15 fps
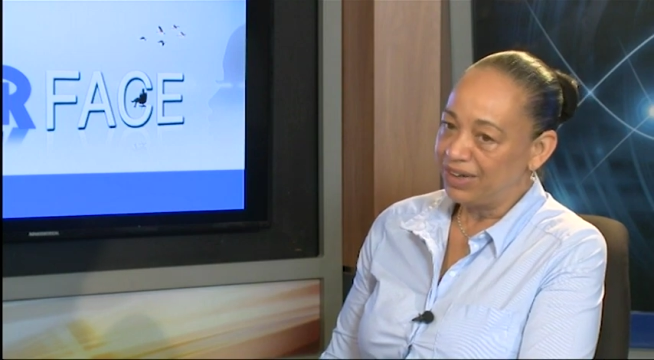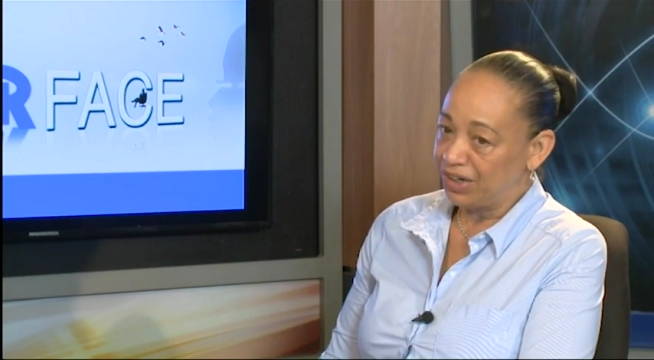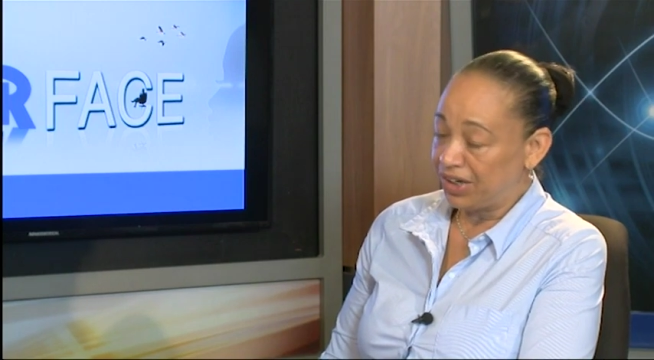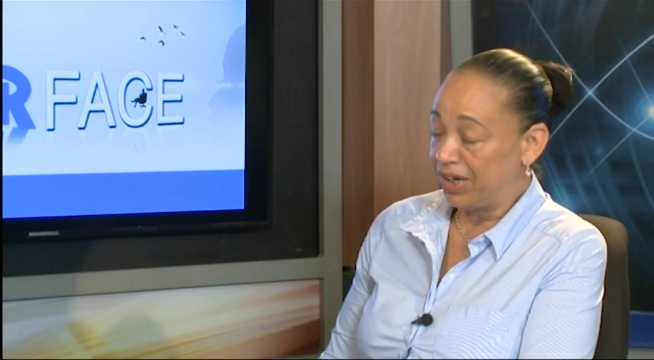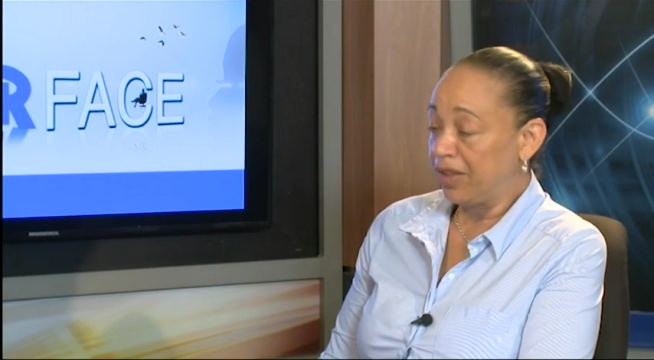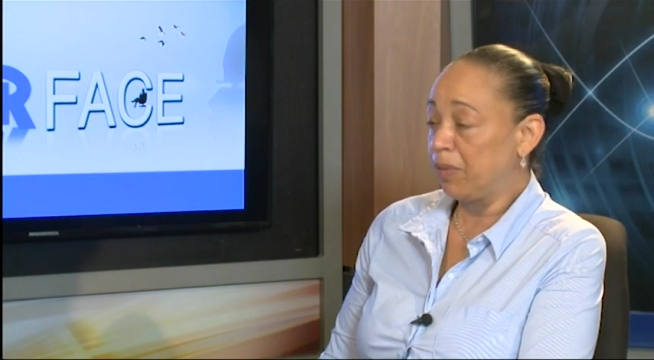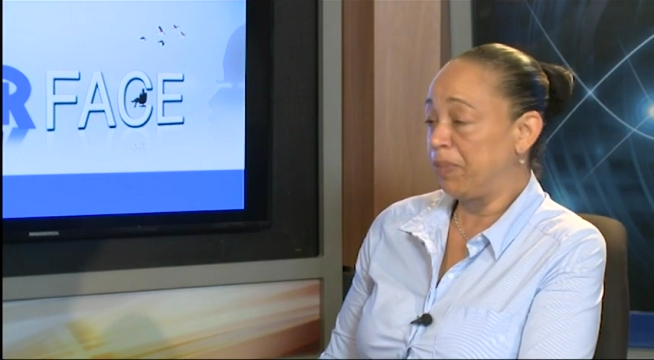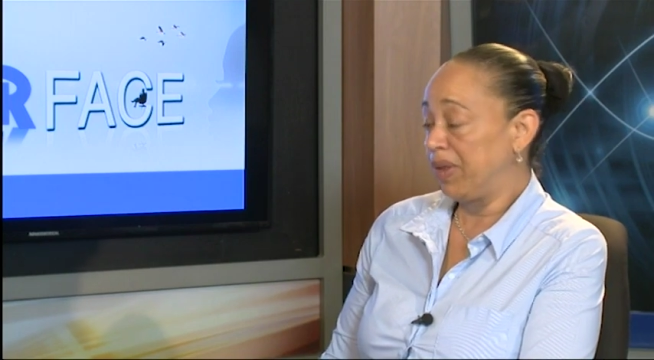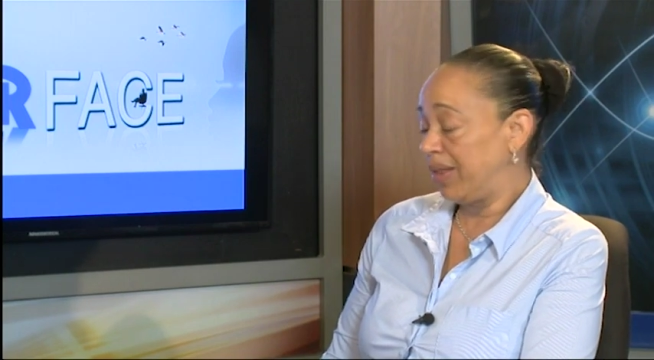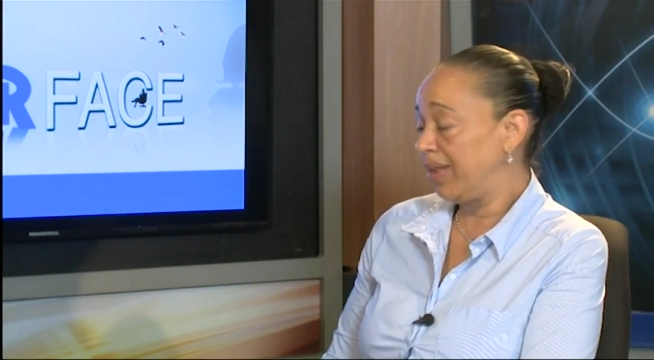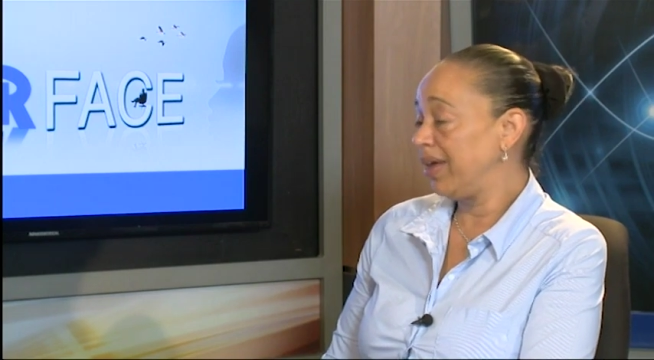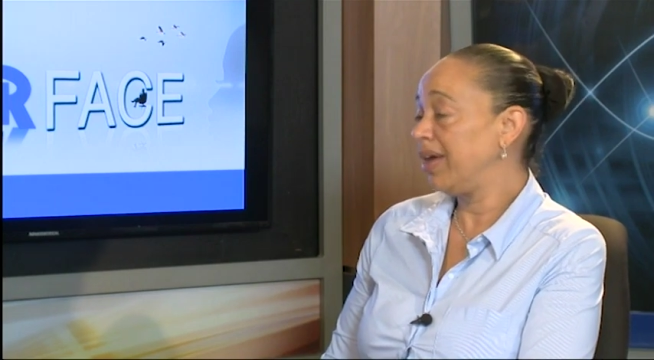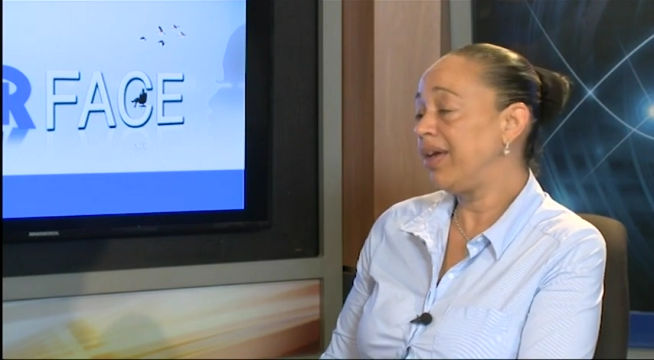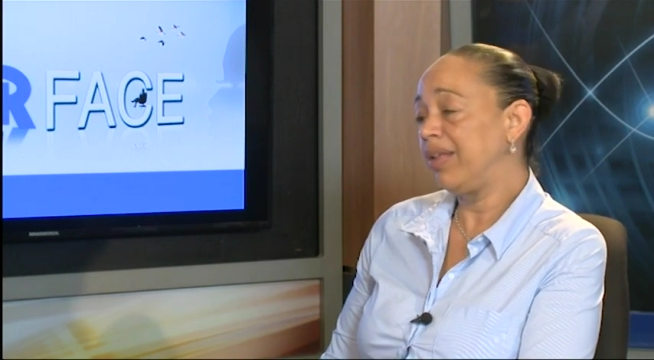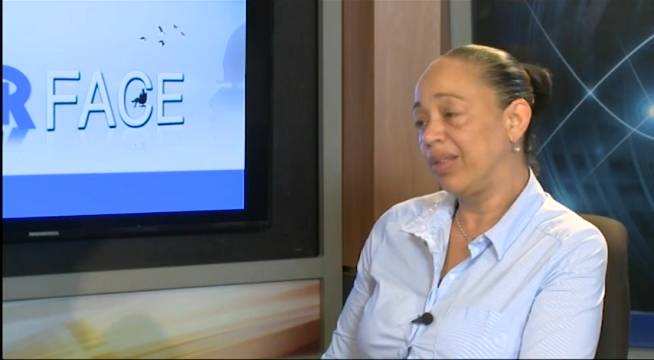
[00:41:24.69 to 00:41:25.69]

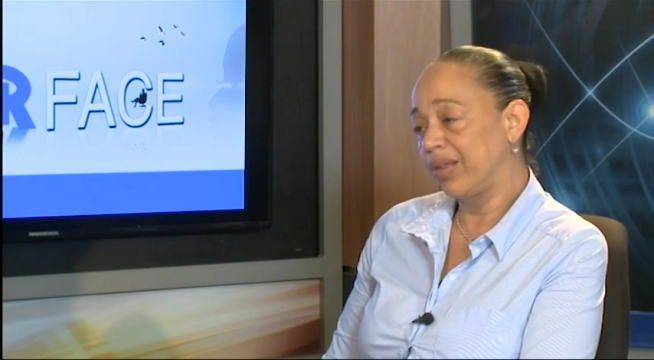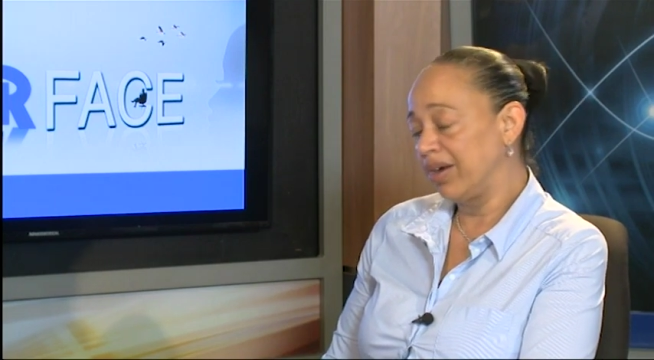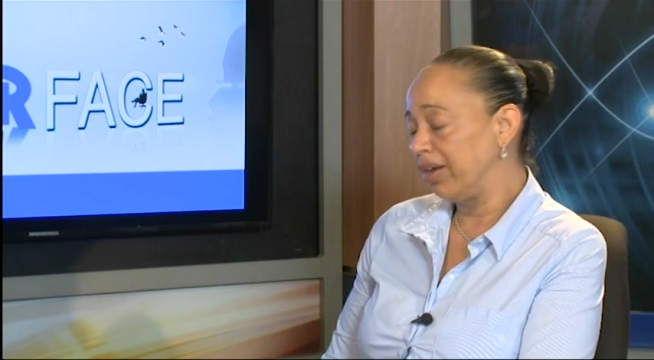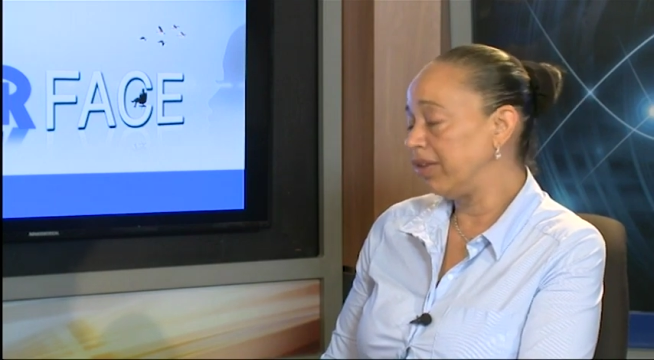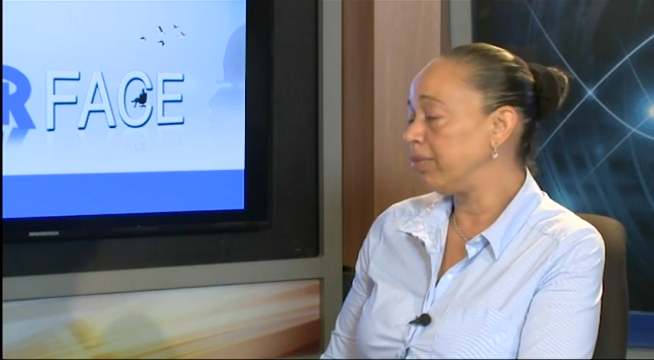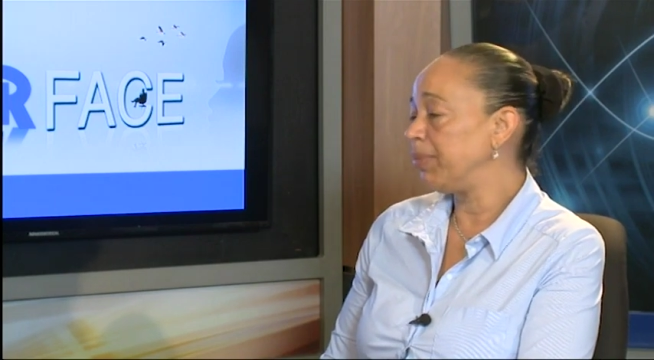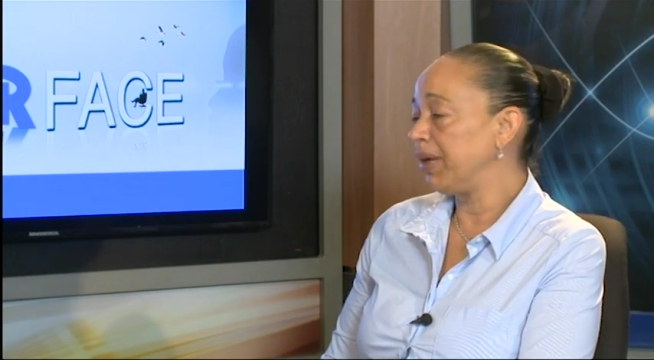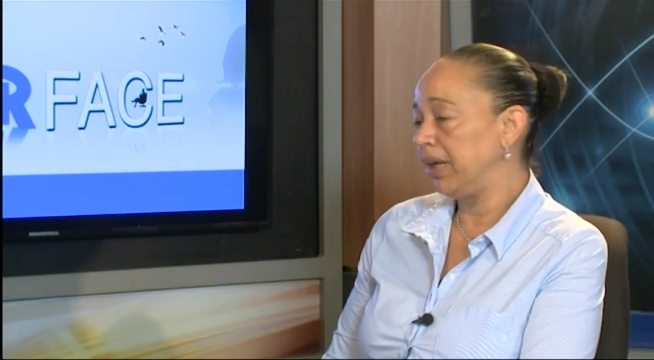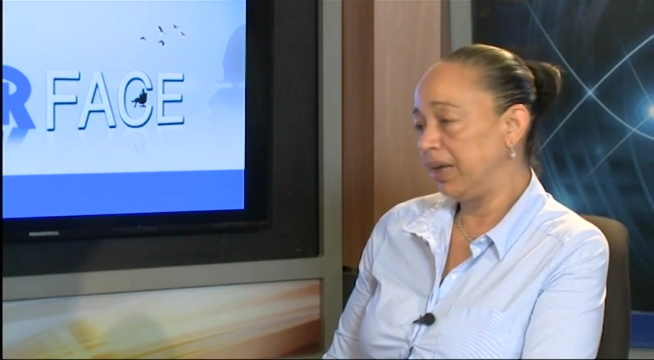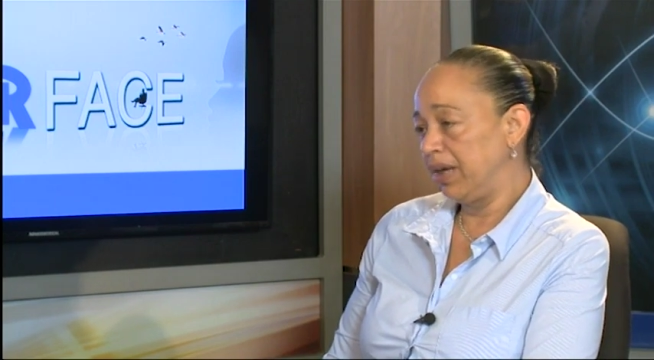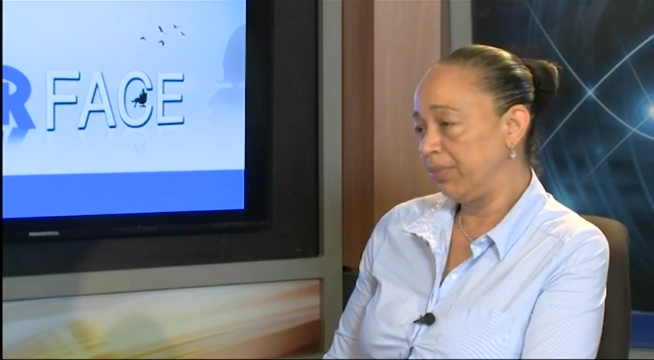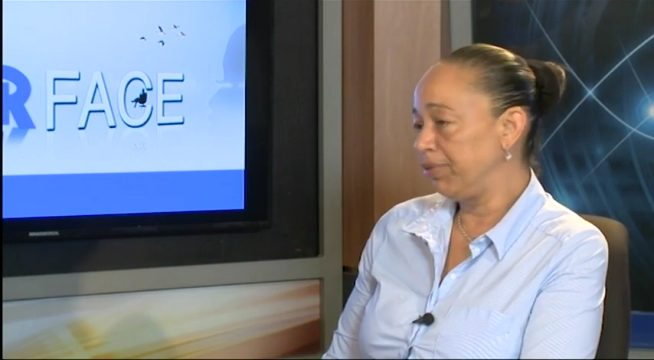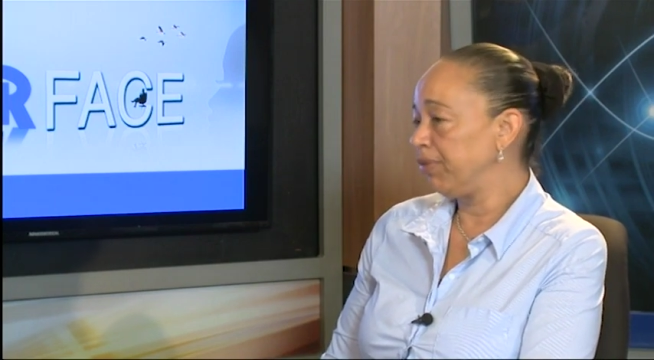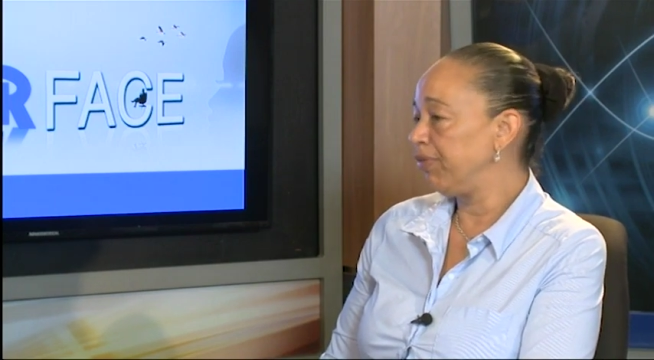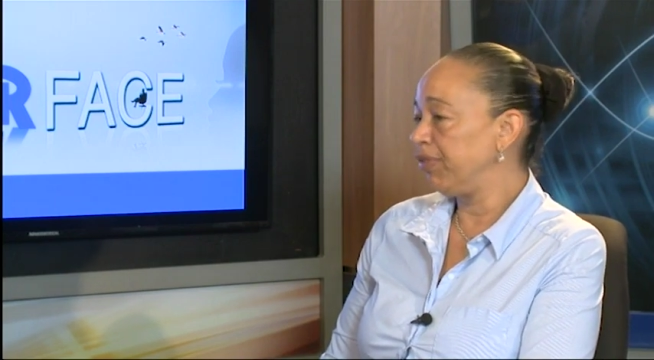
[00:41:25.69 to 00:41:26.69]
JSPCA has got to be a
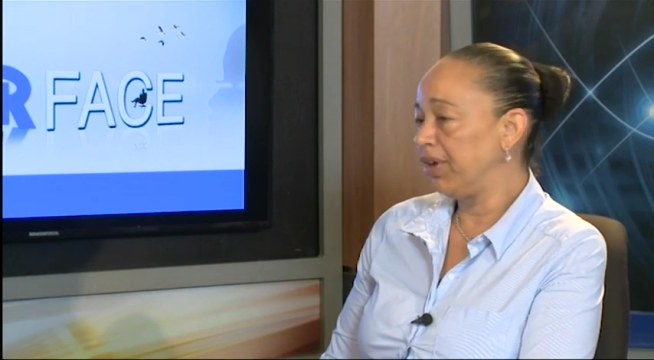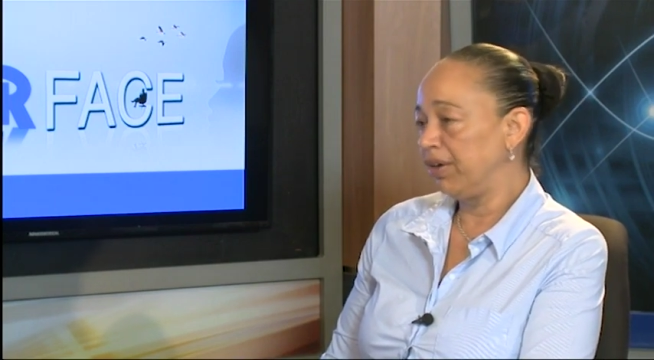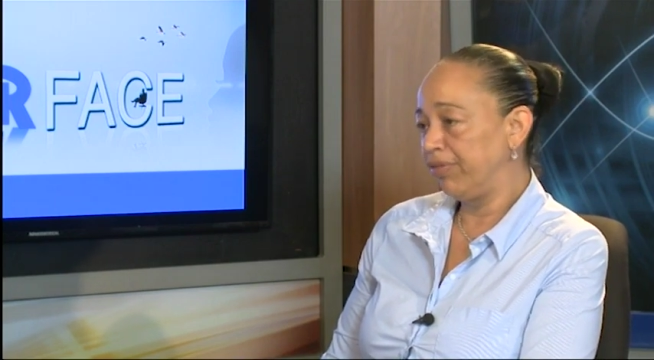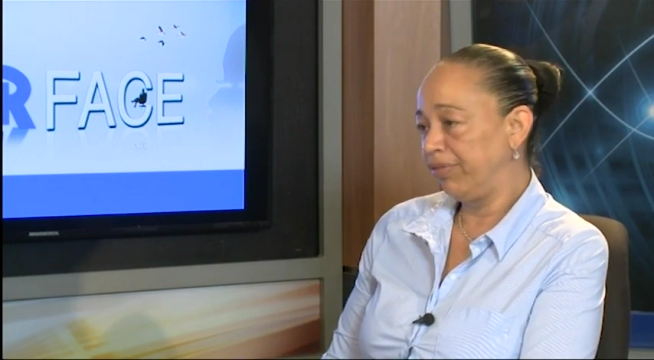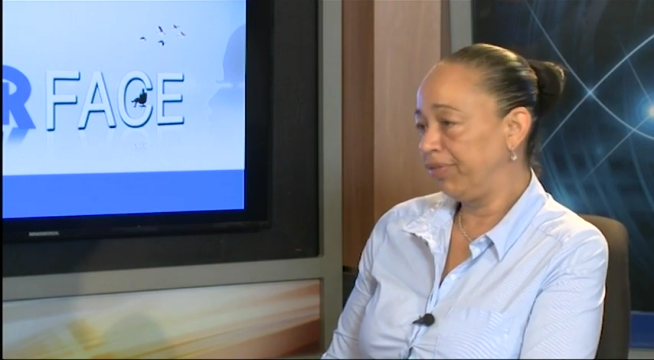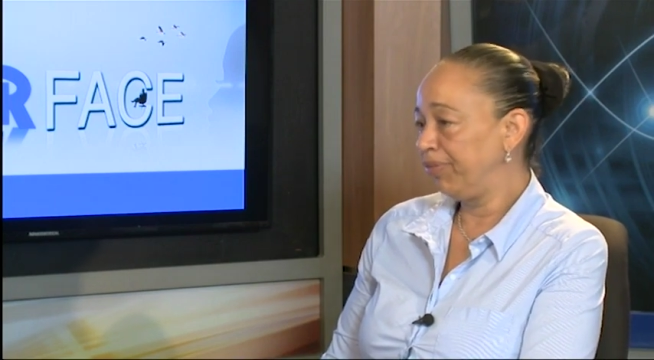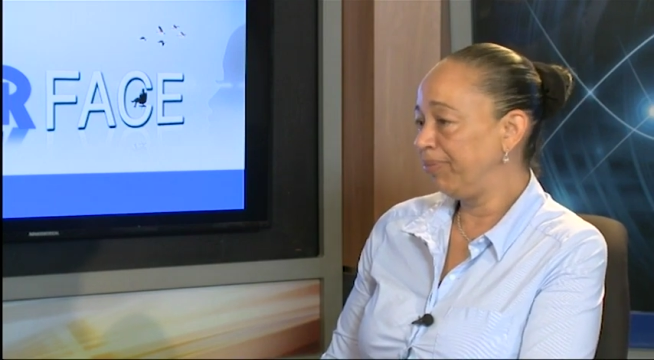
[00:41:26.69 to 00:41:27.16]
labor of love.